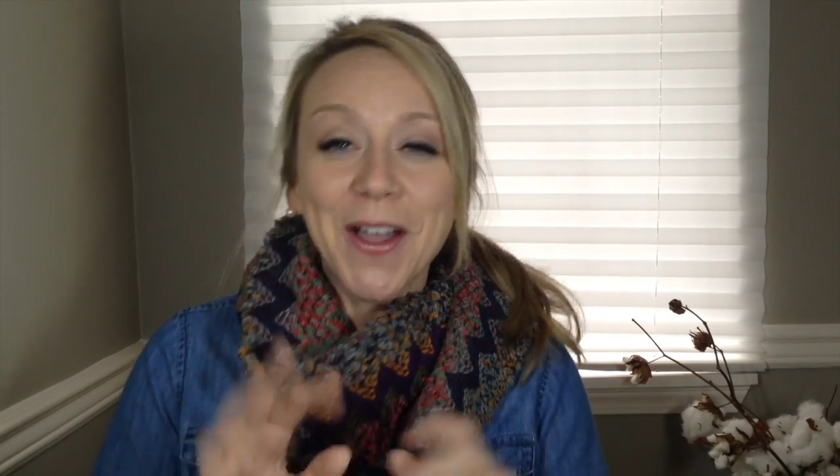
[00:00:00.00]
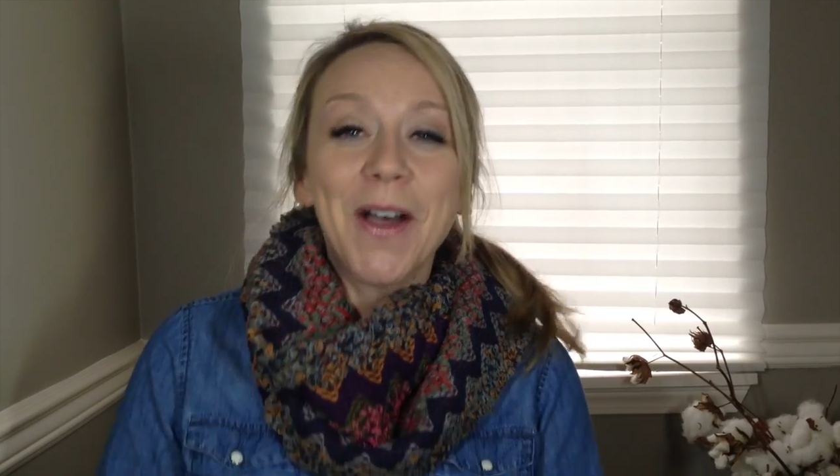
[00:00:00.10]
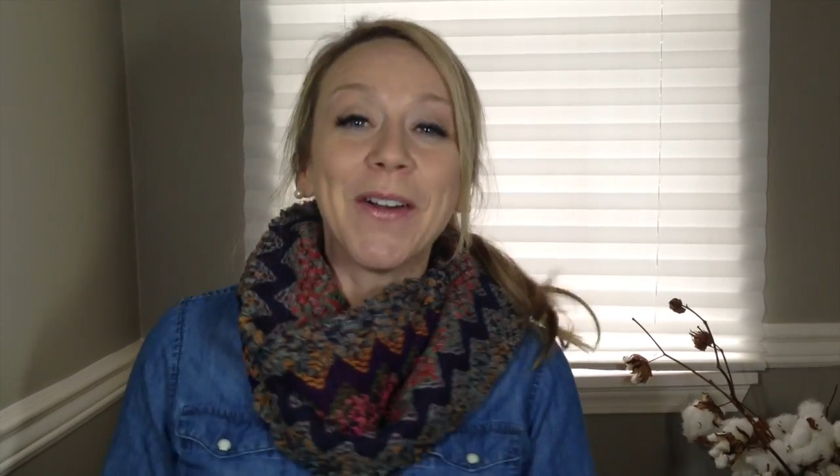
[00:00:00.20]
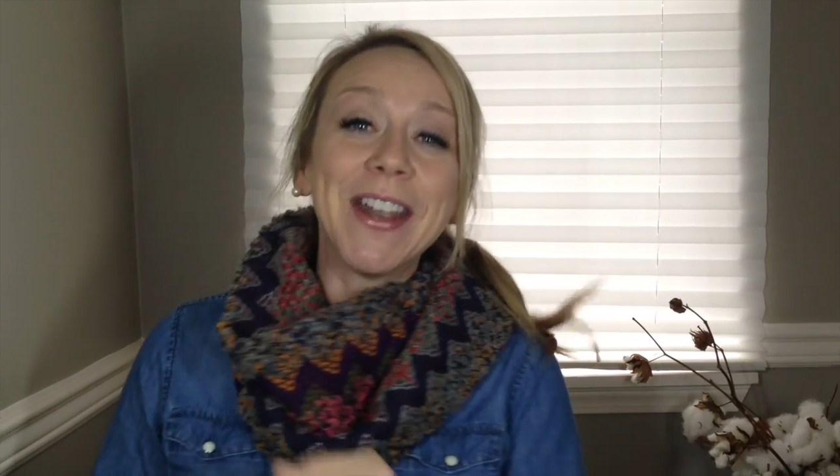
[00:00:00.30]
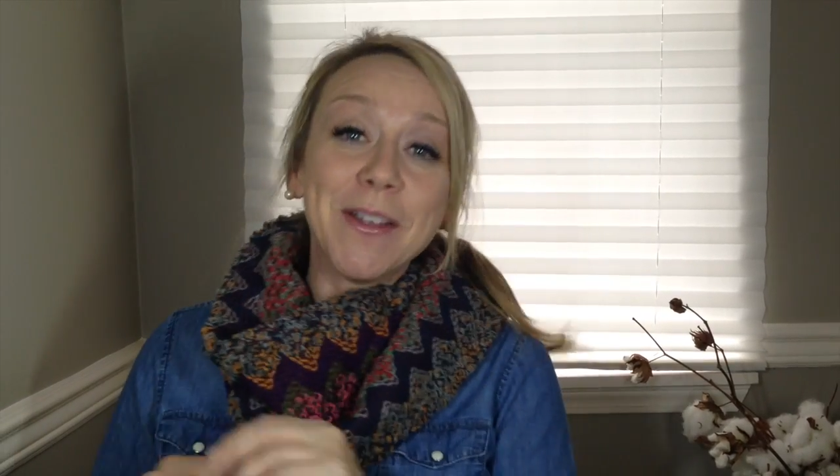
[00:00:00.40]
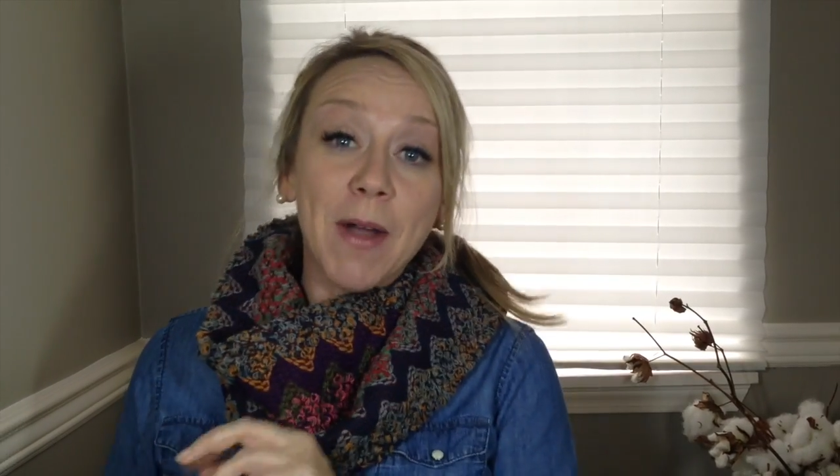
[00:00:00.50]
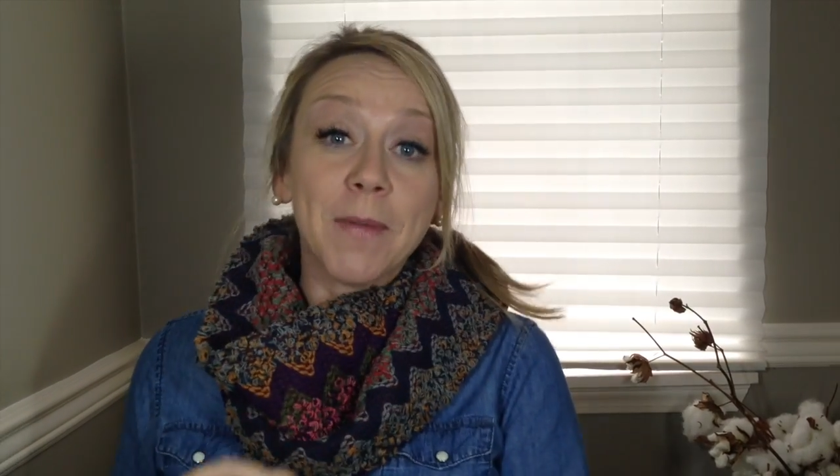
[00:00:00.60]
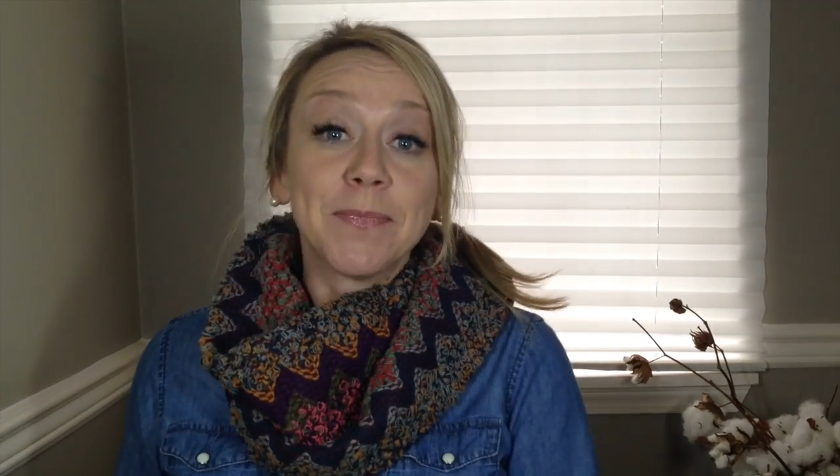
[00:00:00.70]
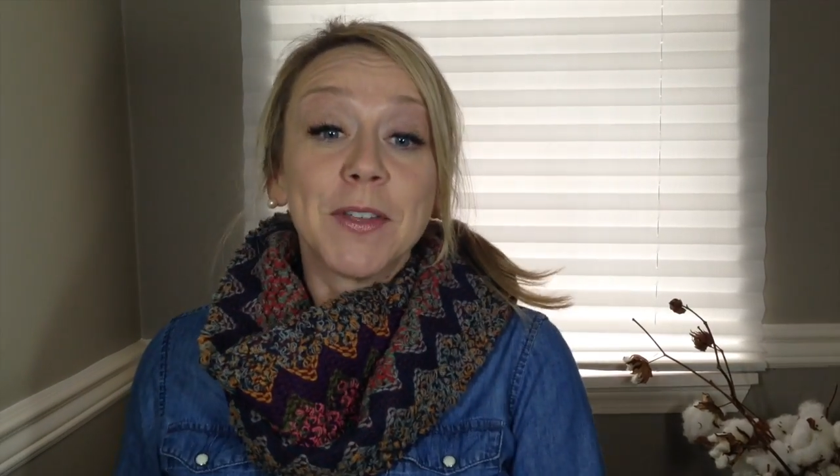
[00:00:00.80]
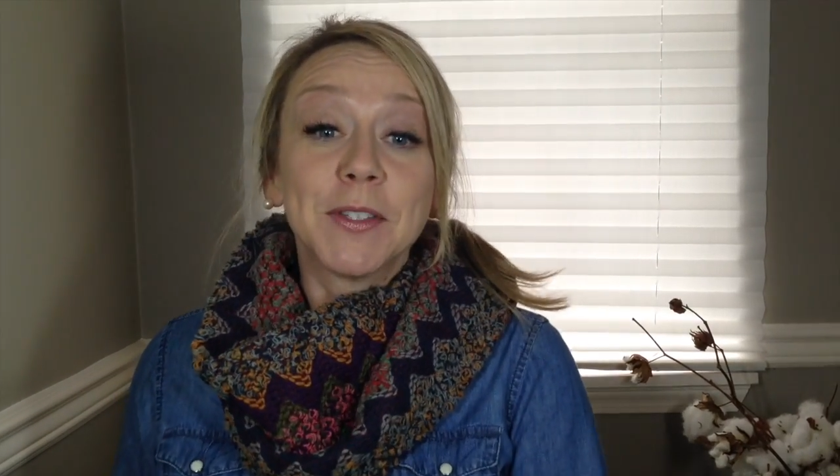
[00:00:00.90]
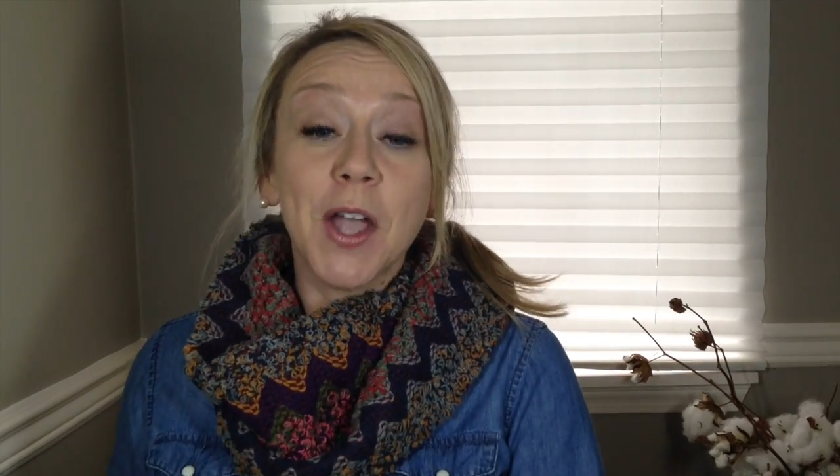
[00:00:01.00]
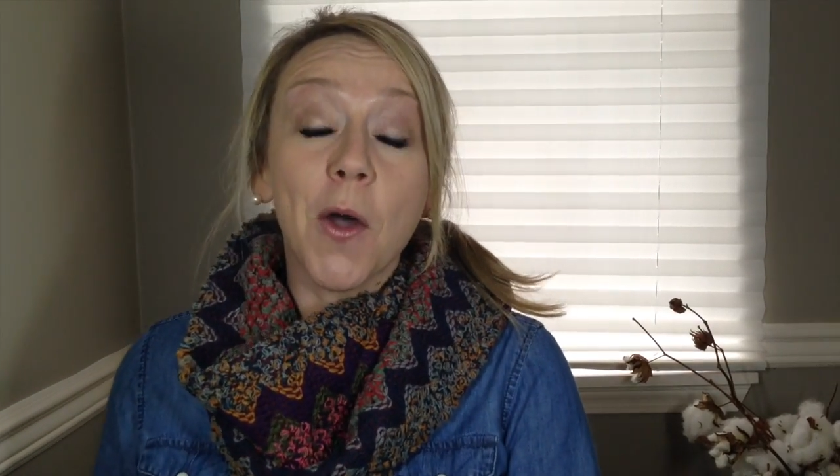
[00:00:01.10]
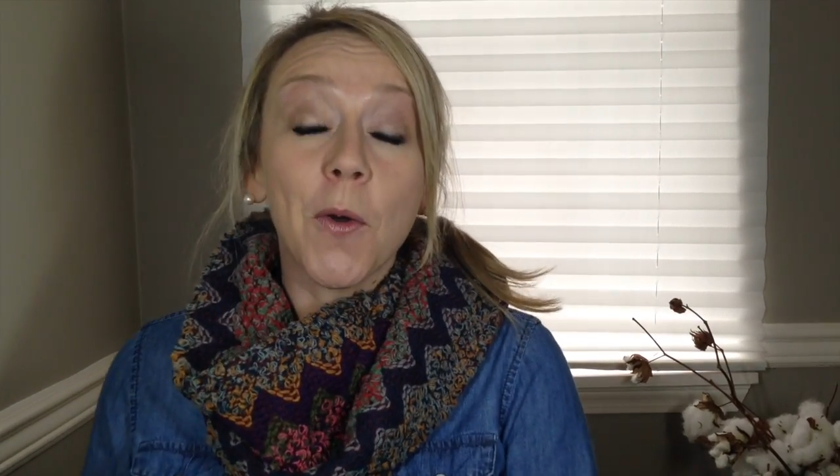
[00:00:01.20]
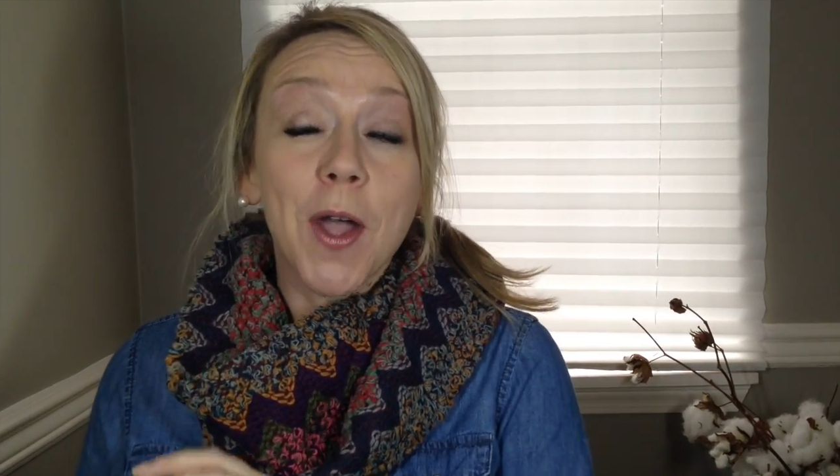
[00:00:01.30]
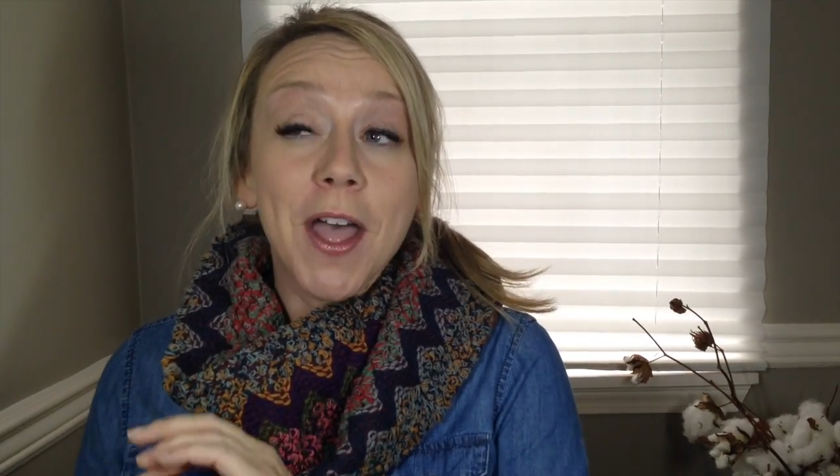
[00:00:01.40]
Oh, anyway,
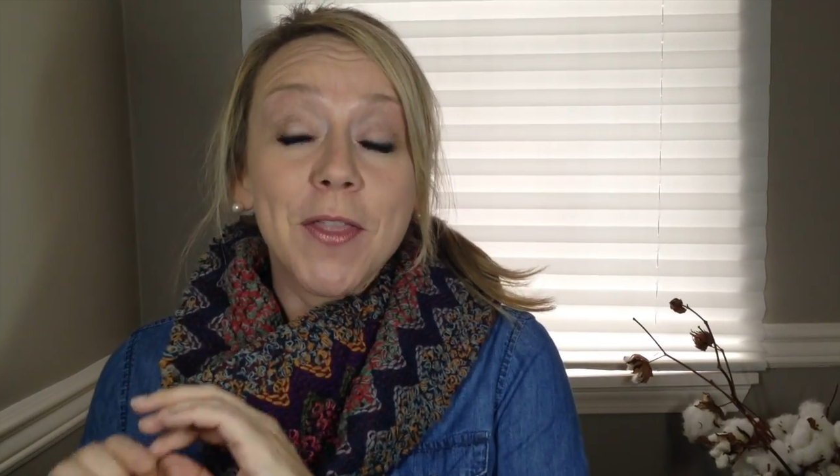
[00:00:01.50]
so